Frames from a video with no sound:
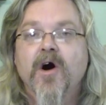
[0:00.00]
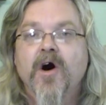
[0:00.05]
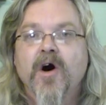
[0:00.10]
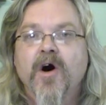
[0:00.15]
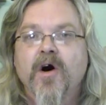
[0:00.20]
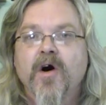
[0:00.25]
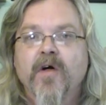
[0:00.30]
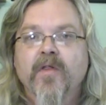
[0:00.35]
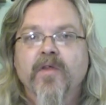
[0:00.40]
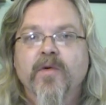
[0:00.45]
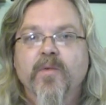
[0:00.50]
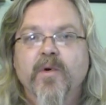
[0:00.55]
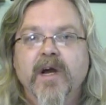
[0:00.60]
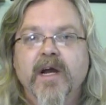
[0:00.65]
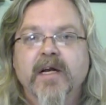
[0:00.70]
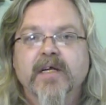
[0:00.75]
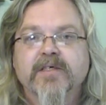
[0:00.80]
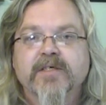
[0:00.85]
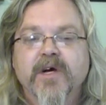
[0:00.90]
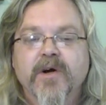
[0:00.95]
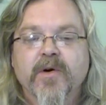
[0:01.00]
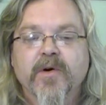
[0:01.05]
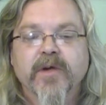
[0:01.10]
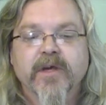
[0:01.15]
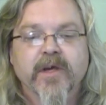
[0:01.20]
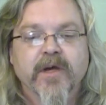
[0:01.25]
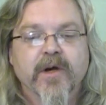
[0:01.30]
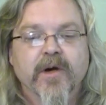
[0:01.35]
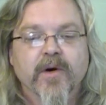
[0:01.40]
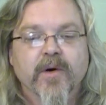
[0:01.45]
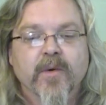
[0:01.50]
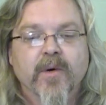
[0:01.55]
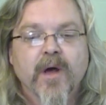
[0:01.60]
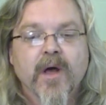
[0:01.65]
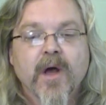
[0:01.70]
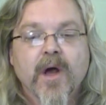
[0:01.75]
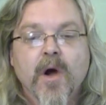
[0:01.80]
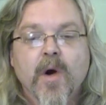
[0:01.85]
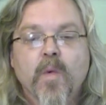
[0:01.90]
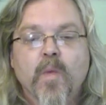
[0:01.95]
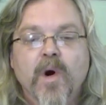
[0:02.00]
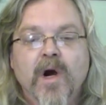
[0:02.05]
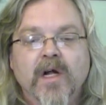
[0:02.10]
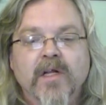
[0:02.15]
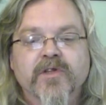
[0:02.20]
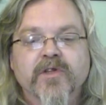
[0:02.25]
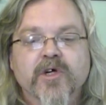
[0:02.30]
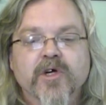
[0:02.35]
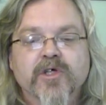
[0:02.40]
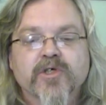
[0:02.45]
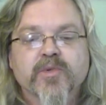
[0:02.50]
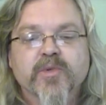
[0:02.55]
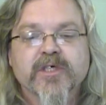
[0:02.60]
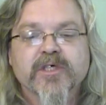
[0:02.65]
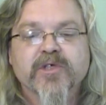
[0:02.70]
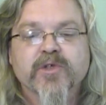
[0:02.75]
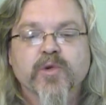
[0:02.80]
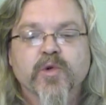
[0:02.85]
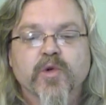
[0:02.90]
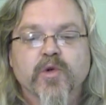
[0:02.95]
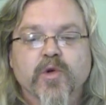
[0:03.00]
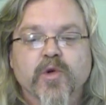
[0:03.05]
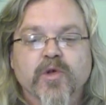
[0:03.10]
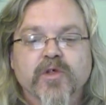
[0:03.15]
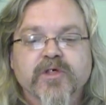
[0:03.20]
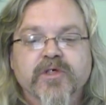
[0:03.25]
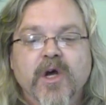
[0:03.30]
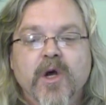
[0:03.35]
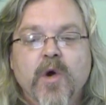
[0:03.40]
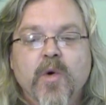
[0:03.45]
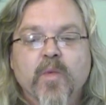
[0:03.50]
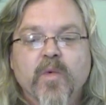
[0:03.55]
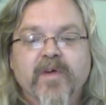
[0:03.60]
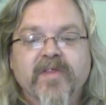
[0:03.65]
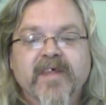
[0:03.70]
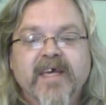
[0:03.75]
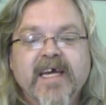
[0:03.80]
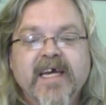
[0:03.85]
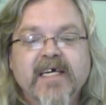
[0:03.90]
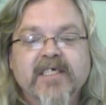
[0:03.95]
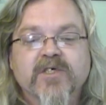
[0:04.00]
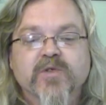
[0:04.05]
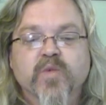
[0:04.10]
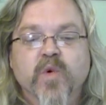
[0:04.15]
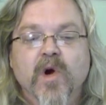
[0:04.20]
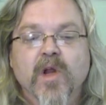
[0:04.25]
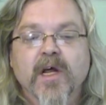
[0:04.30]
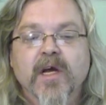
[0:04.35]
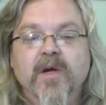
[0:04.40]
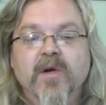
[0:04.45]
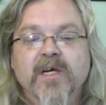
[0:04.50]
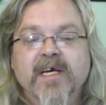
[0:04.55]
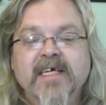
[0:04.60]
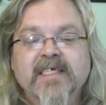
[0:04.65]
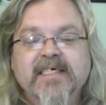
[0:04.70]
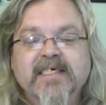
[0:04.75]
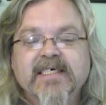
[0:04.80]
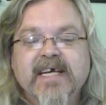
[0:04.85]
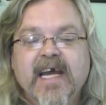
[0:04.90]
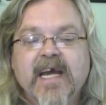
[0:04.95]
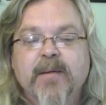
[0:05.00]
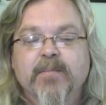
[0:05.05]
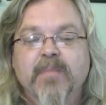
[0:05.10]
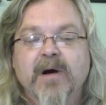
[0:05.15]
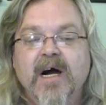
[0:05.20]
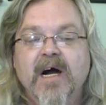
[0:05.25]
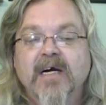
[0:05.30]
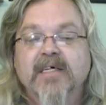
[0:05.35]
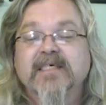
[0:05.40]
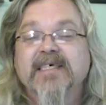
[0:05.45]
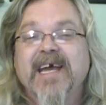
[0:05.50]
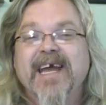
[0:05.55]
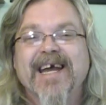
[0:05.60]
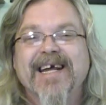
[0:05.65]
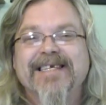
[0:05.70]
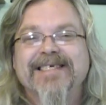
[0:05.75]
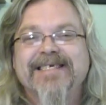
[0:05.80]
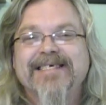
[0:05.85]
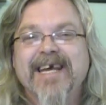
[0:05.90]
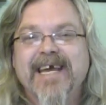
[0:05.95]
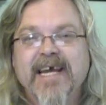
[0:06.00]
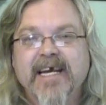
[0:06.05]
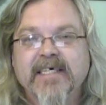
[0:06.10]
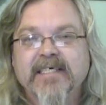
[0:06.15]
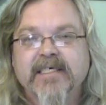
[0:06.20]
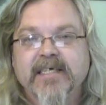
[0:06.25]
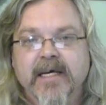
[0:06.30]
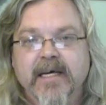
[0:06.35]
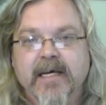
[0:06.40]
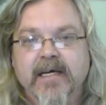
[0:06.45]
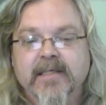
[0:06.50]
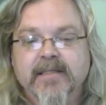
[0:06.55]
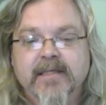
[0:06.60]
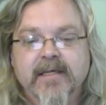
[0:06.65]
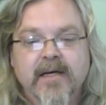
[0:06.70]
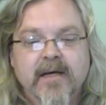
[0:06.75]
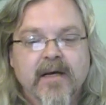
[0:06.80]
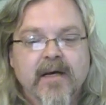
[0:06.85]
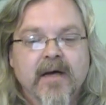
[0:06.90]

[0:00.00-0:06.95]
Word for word: all the way to Tokyo, while nursery schools with kids rolling in sandbox and tasting it.